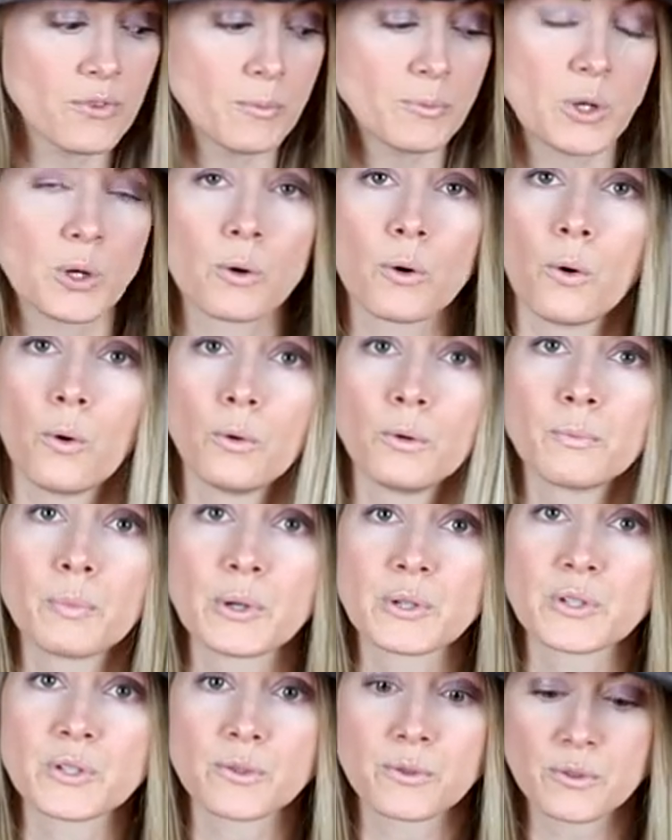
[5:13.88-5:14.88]
from your own
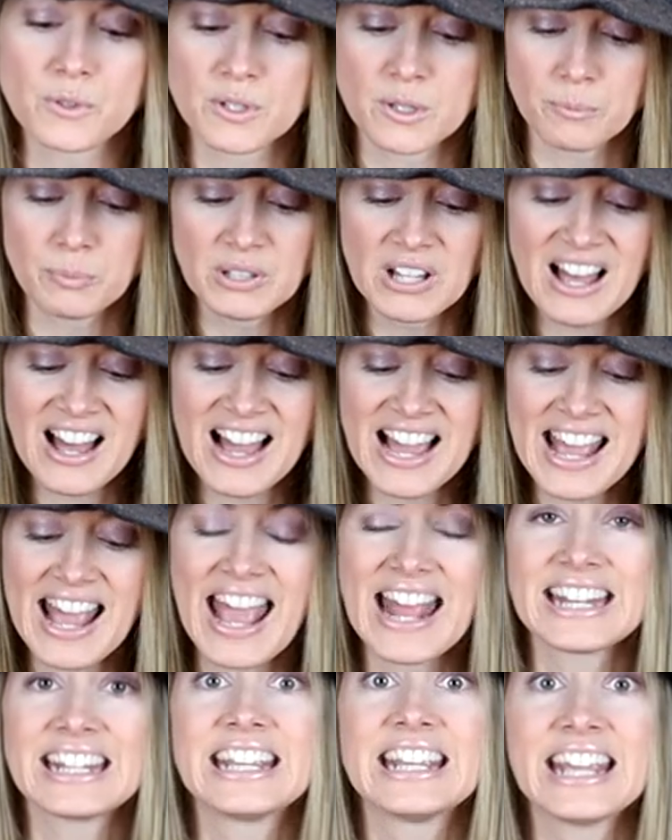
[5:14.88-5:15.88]
personal supply
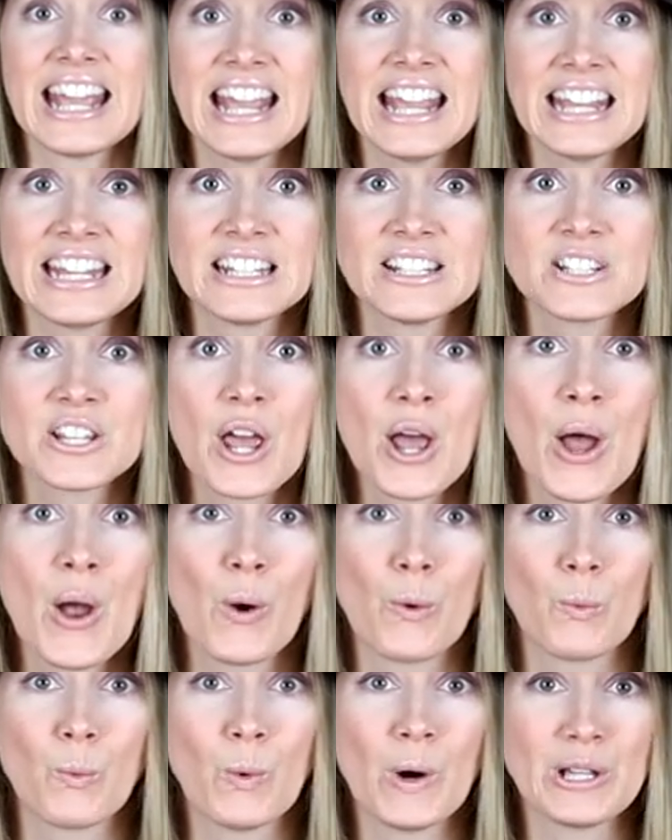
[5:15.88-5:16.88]
and gained
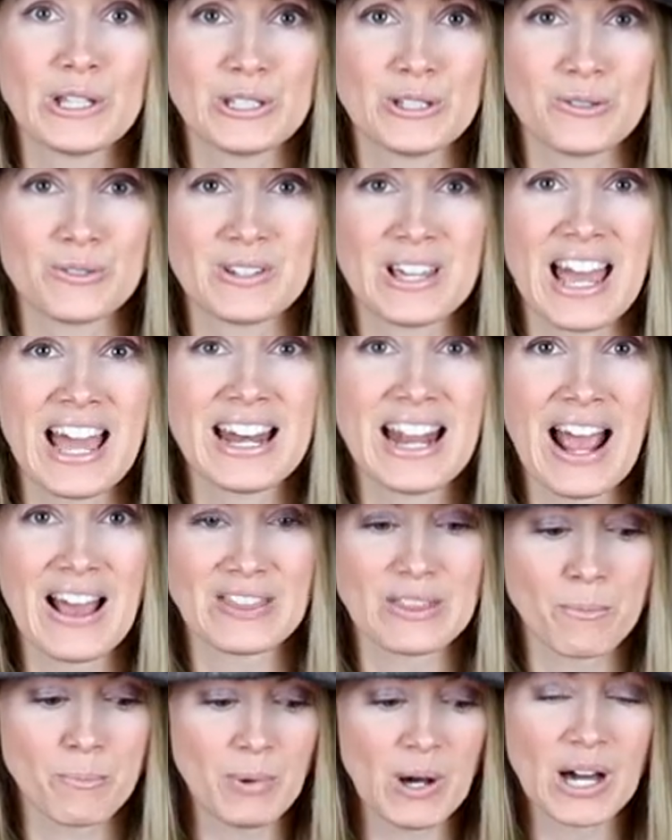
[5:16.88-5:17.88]
what you get
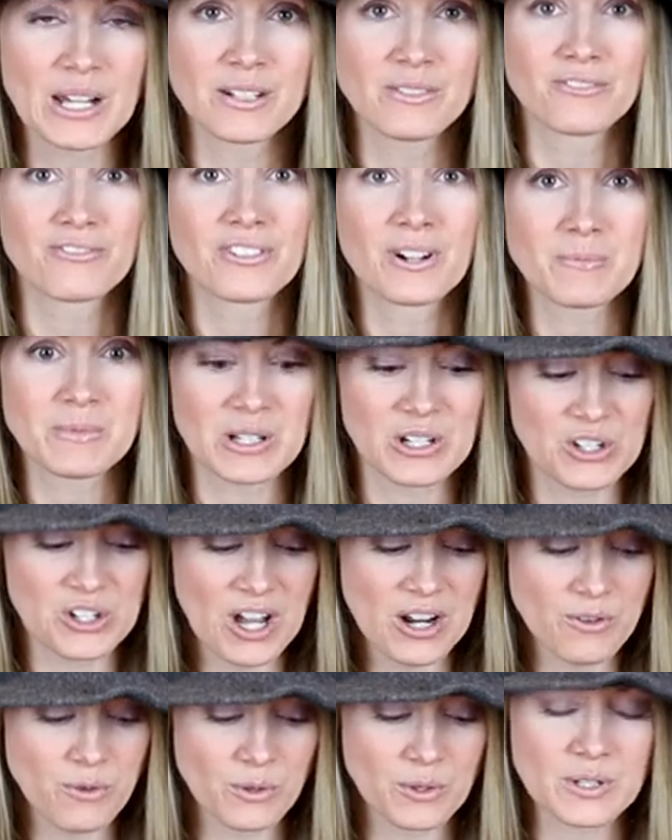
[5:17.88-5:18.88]
at the bottom from the
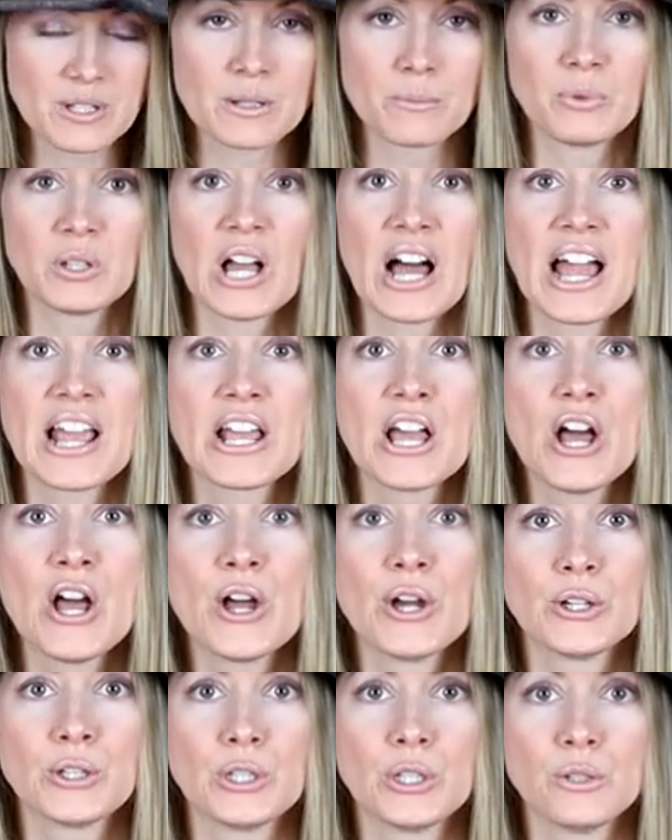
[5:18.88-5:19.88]
general supply,
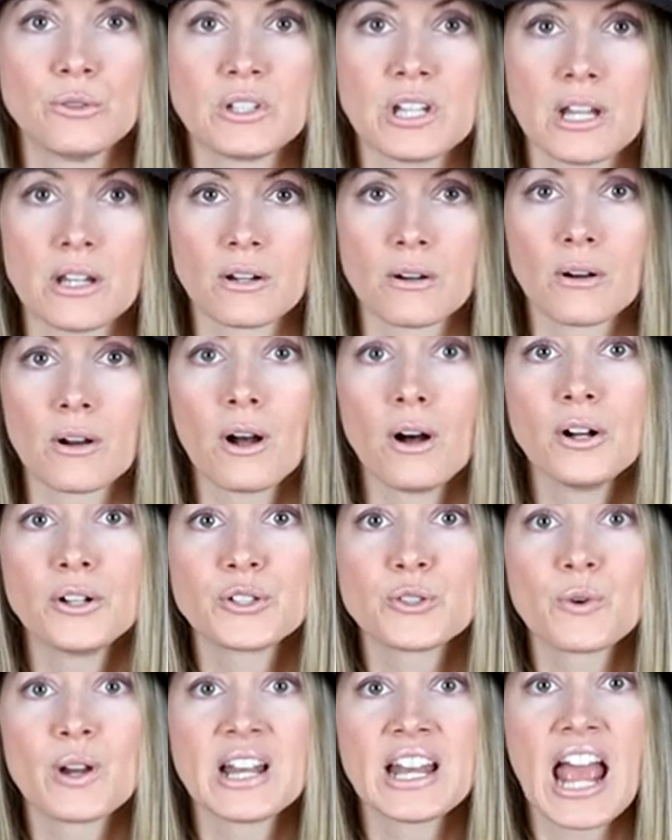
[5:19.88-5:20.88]
you take your
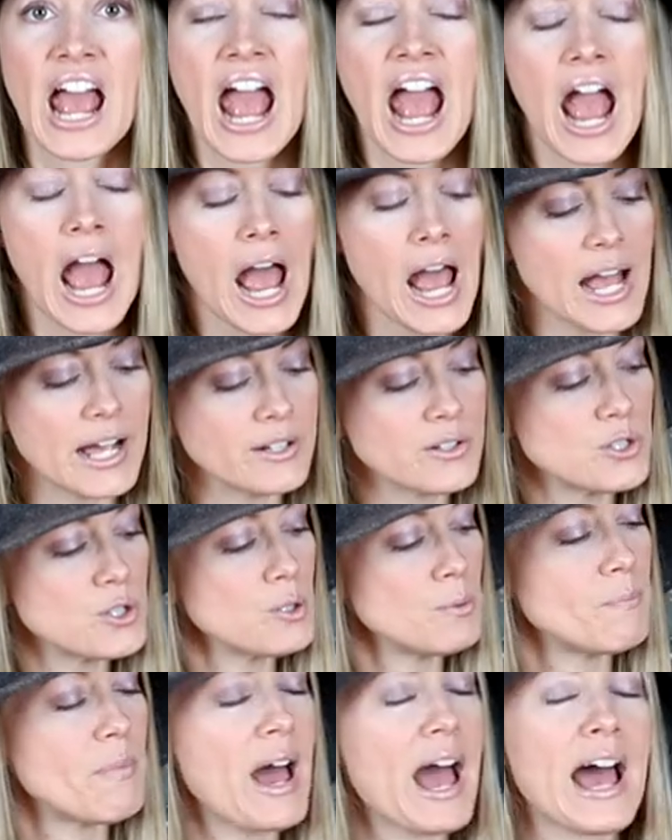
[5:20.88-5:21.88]
cauldron and
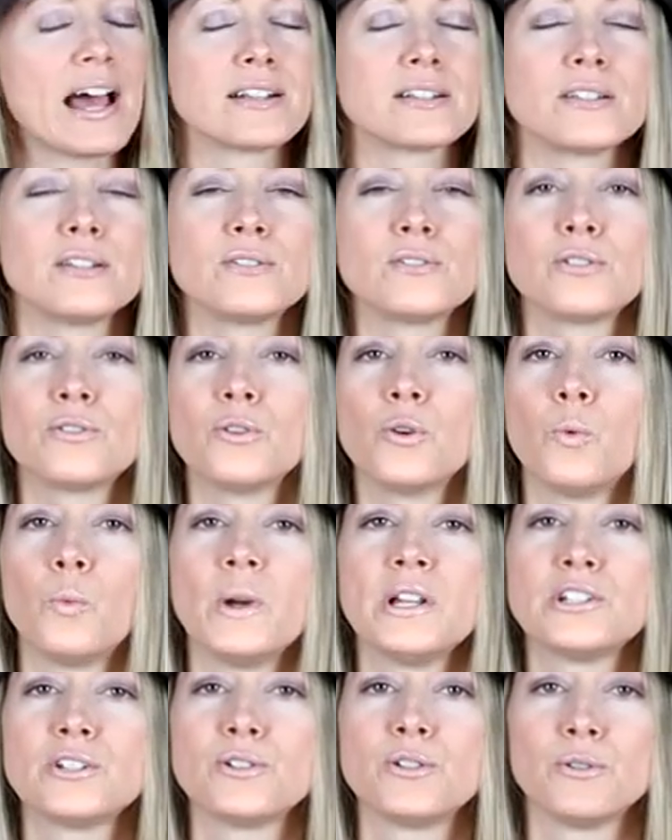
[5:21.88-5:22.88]
you pass it to the
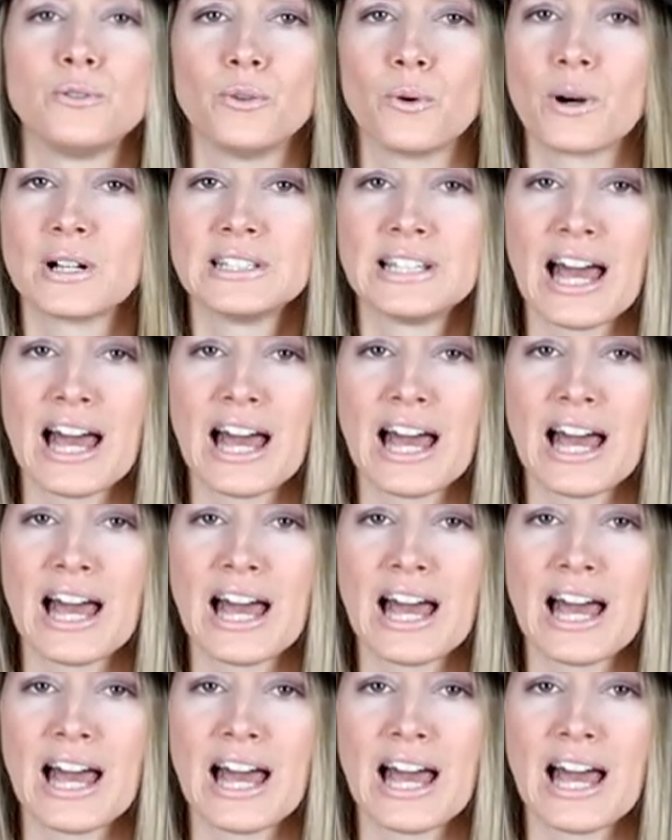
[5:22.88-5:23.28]
witch to your